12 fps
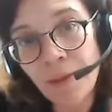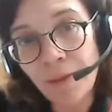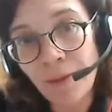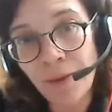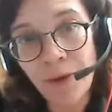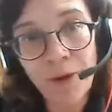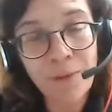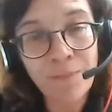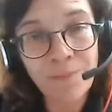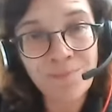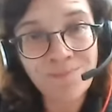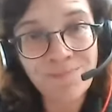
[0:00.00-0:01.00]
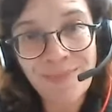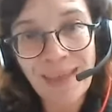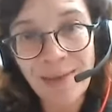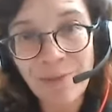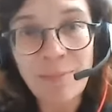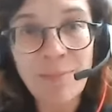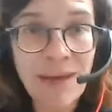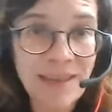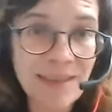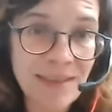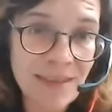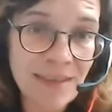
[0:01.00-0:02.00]
Or even
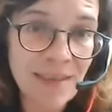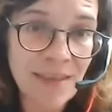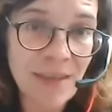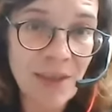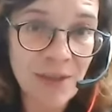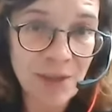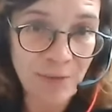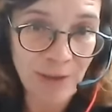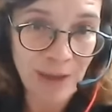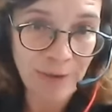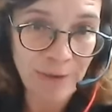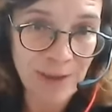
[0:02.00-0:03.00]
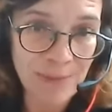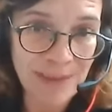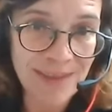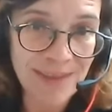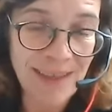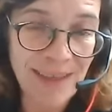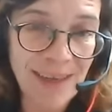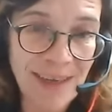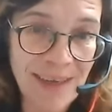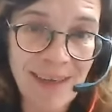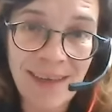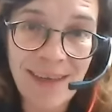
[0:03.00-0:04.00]
best, go to the
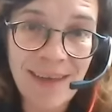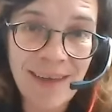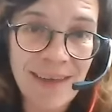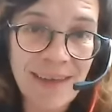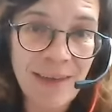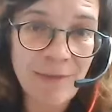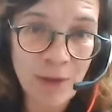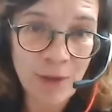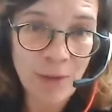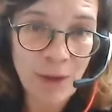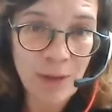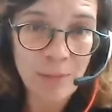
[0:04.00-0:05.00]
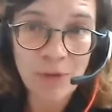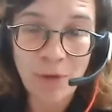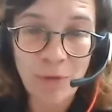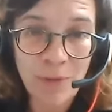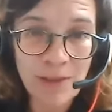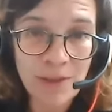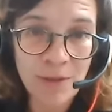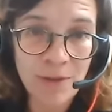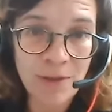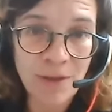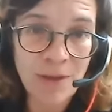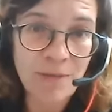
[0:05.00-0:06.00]
RSPCA and give a new home to a rescue
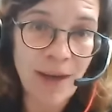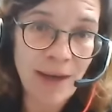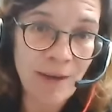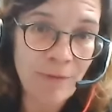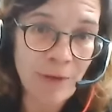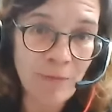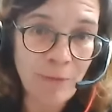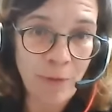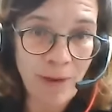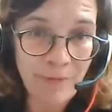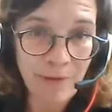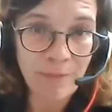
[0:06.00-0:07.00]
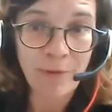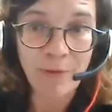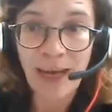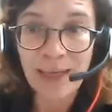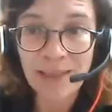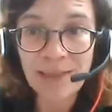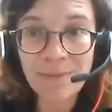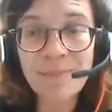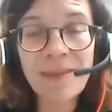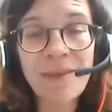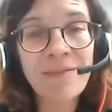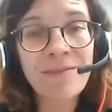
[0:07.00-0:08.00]
dog. They'll love you forever for that.
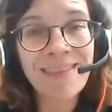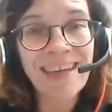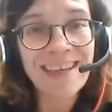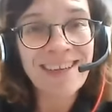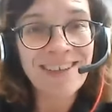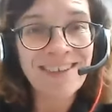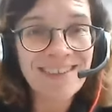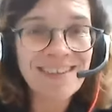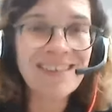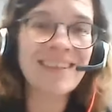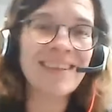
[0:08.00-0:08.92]
Thank you.